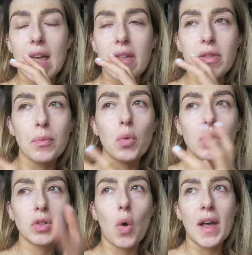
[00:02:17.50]
the
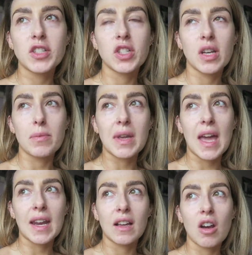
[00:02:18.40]
one question I've been
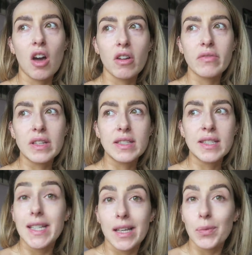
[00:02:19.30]
getting a lot of is
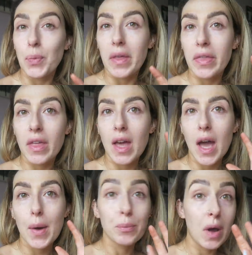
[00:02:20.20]
dealing with a,